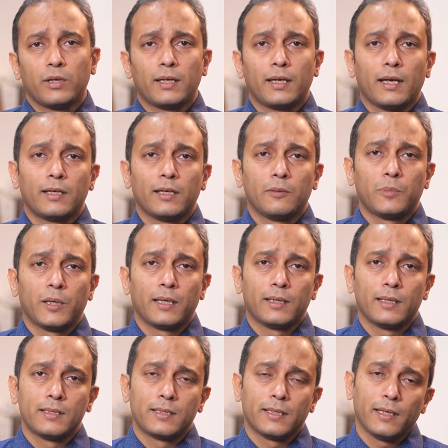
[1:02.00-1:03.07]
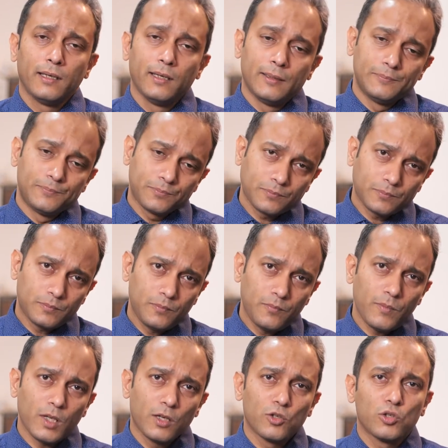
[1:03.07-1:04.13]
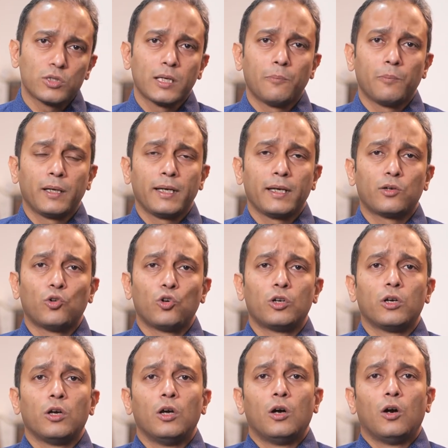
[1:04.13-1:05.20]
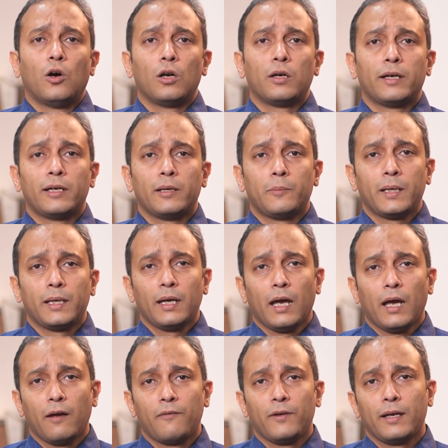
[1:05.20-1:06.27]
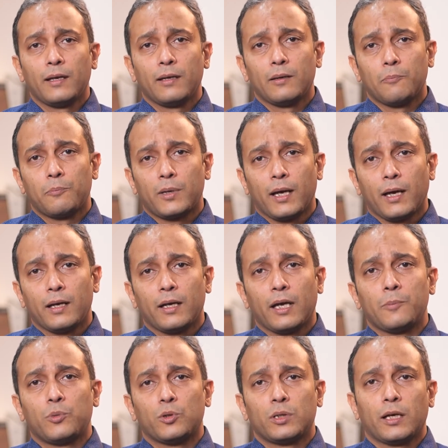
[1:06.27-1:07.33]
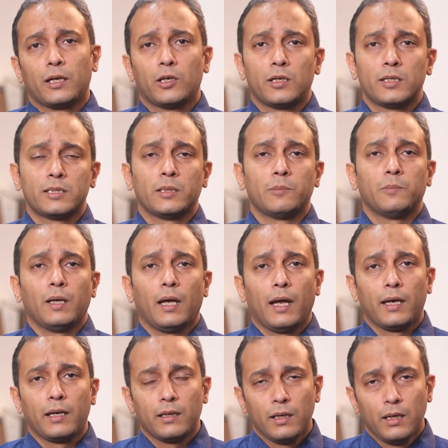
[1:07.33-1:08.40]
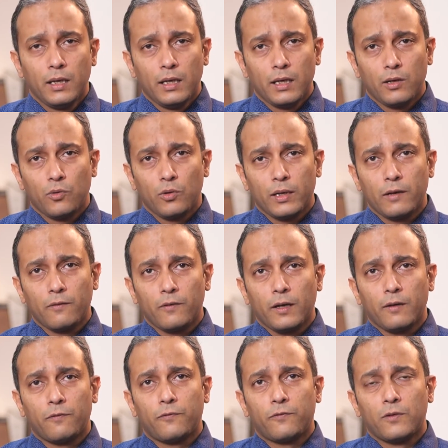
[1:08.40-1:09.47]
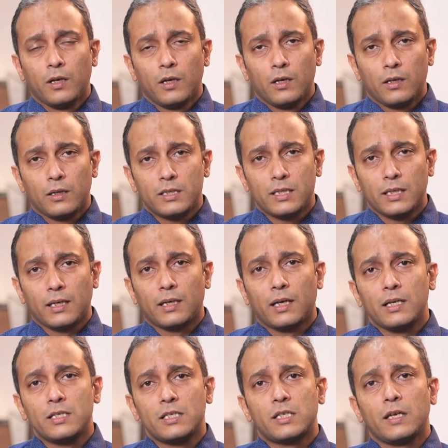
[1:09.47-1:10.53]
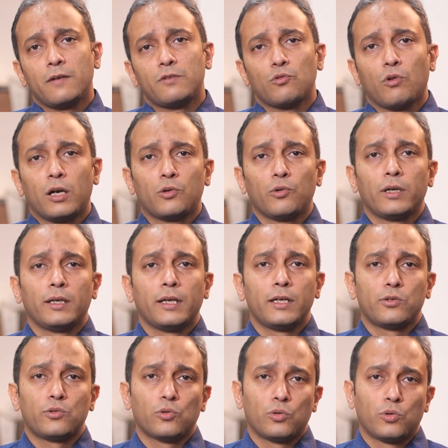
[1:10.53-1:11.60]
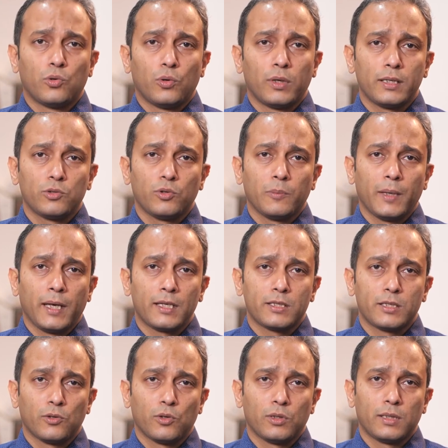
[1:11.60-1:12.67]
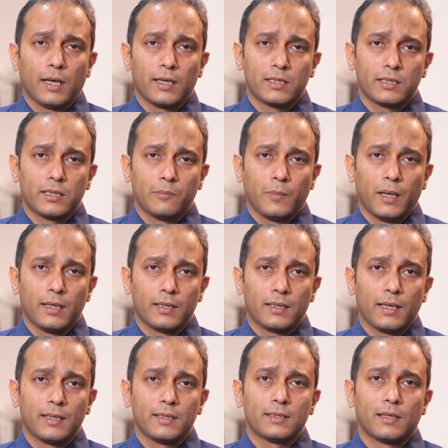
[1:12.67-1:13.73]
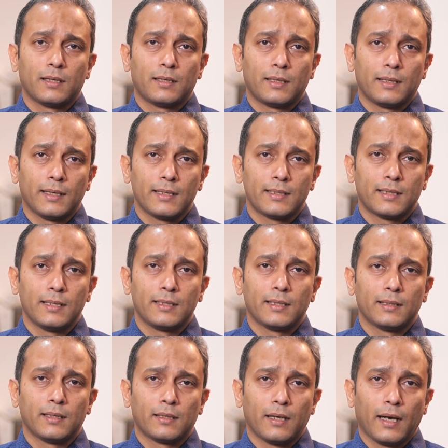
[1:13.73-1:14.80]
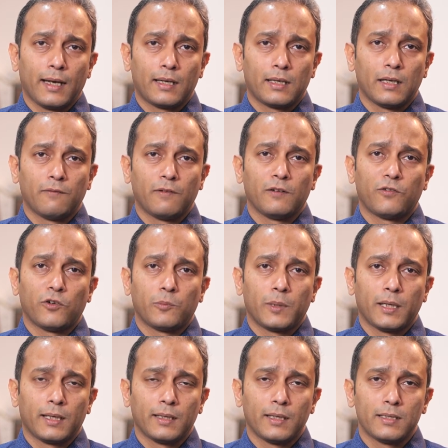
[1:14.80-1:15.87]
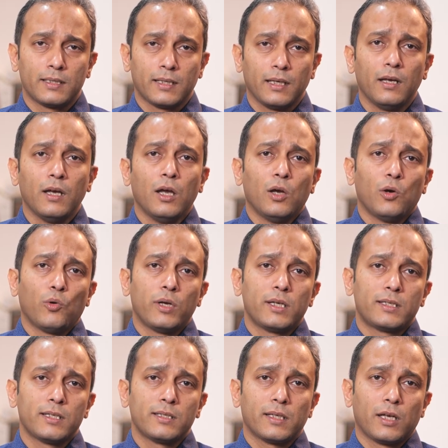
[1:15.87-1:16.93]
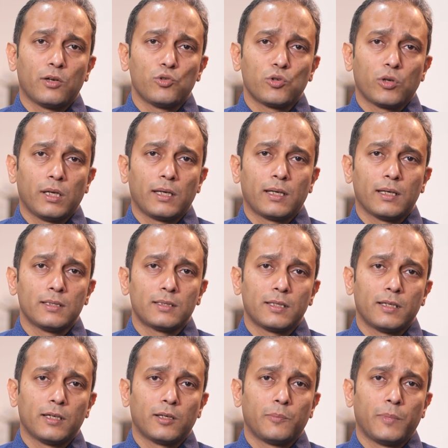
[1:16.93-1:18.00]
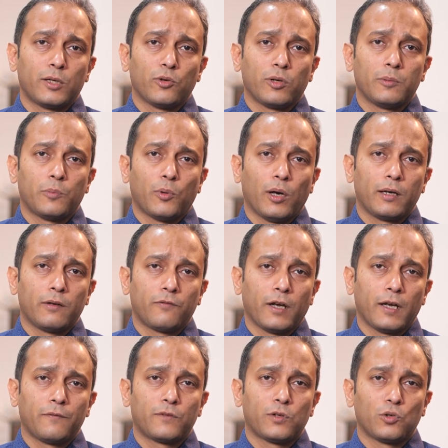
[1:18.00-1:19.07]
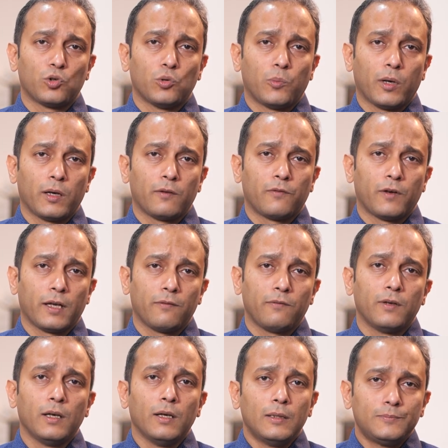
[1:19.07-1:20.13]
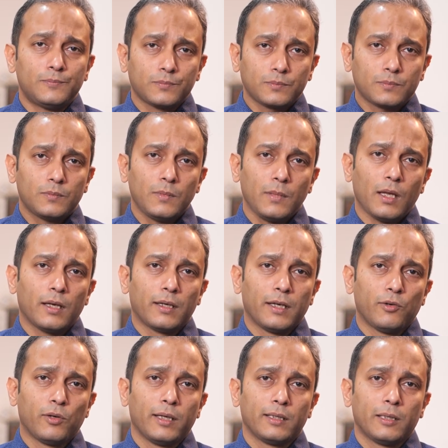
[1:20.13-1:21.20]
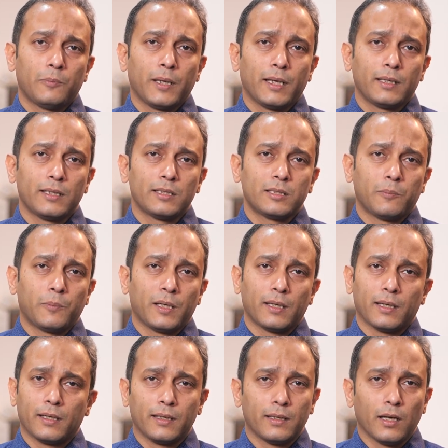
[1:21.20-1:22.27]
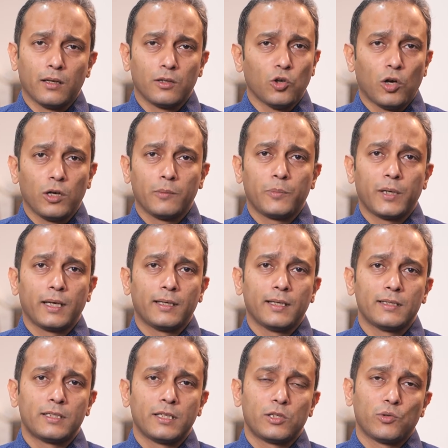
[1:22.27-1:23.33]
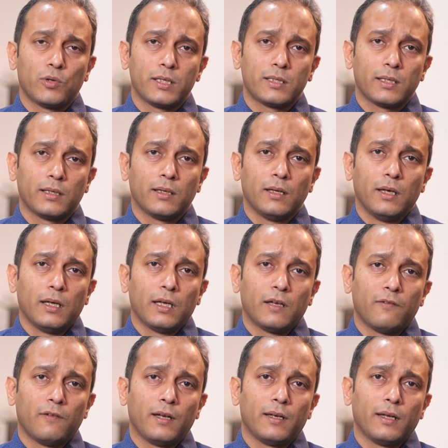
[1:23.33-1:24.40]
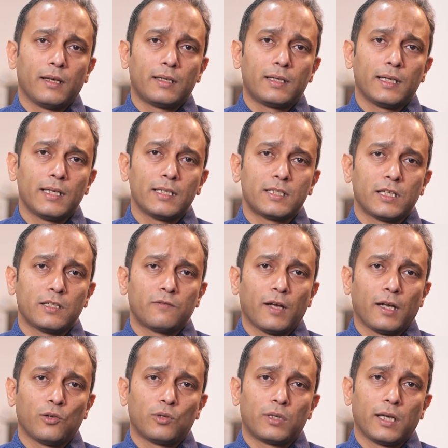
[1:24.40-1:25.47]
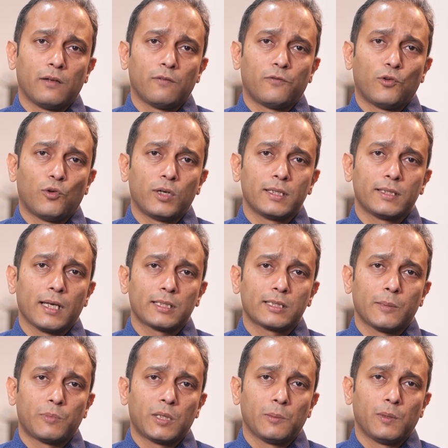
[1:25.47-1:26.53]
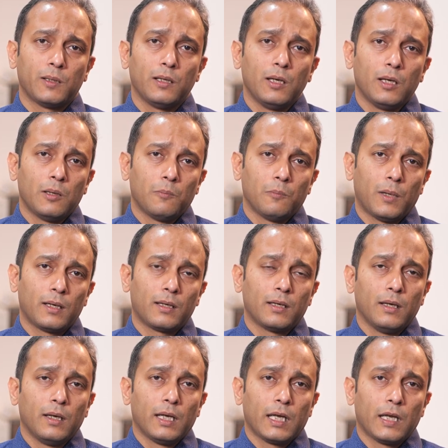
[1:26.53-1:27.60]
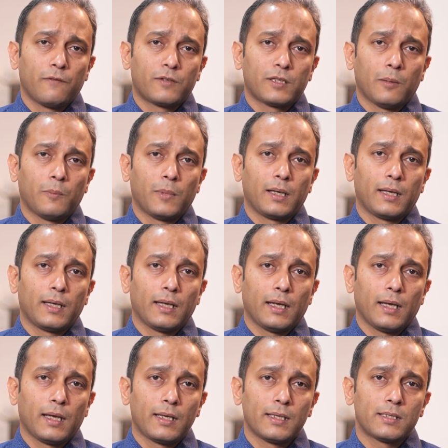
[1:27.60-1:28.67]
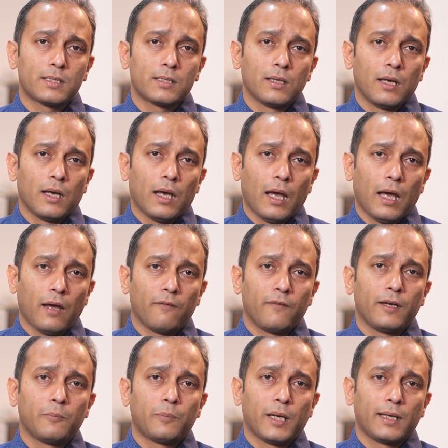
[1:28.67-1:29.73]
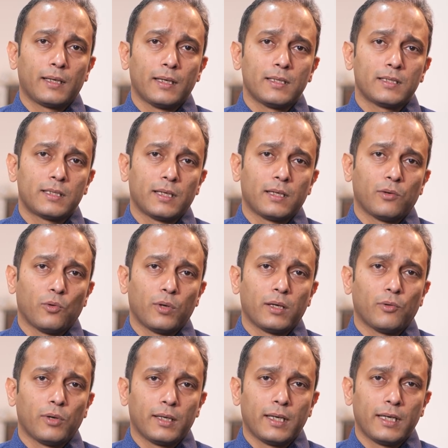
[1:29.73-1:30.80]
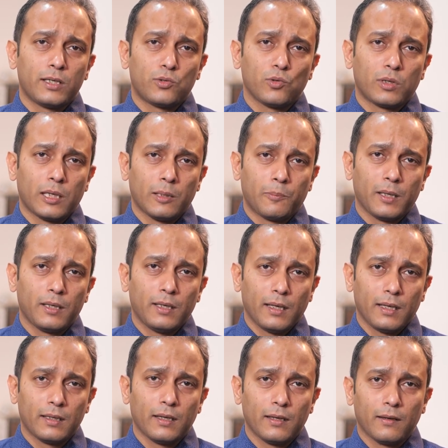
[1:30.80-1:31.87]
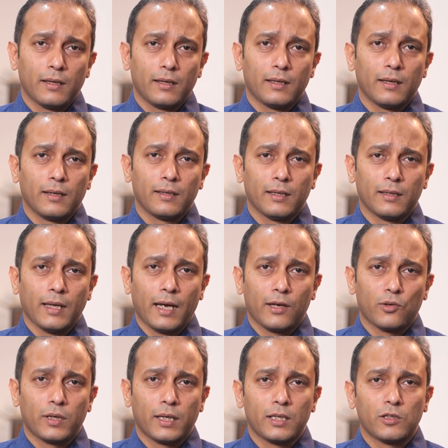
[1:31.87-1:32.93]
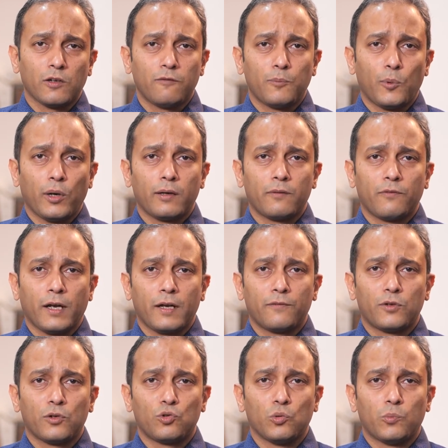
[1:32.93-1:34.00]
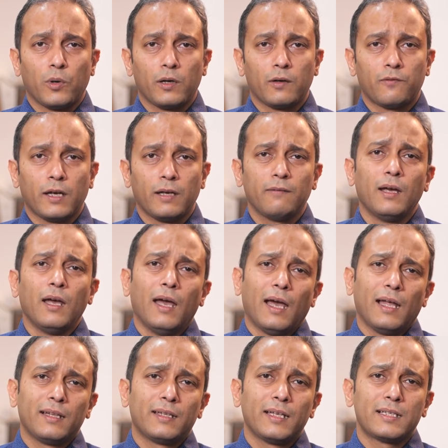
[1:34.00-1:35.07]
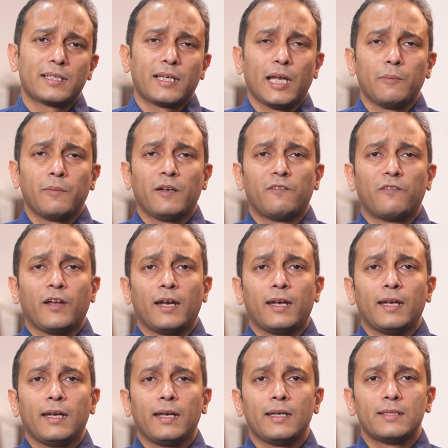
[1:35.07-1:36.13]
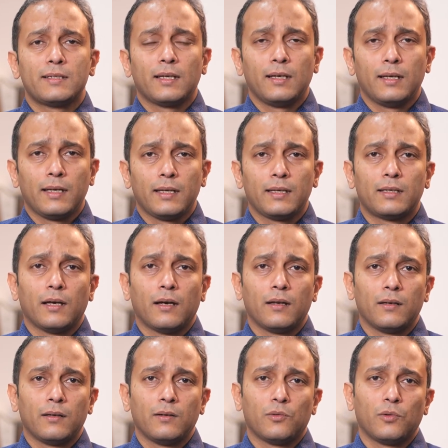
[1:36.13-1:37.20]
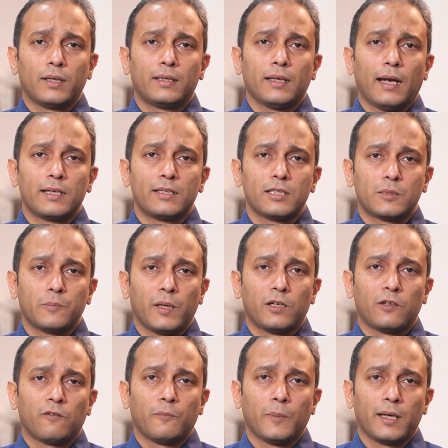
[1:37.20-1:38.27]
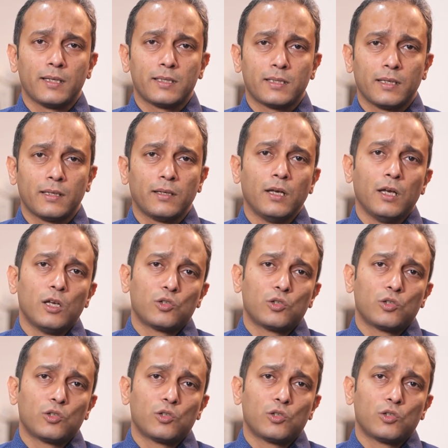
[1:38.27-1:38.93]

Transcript: we get in pregnancy. So somebody could already be having prior hypothyroidism, and if she conceives, what we need to do is we make sure that she maintains her TSH in the right level for pregnancy, which is usually considered between 0.5 to 2.5 during the pregnancy period. In non-pregnant situation, even a TSH value till 4 is acceptable, but if somebody is having pregnancy, we need to keep it in the narrow range of 0.5 to 2.5, and this can be very easily done with adjustment of medicine.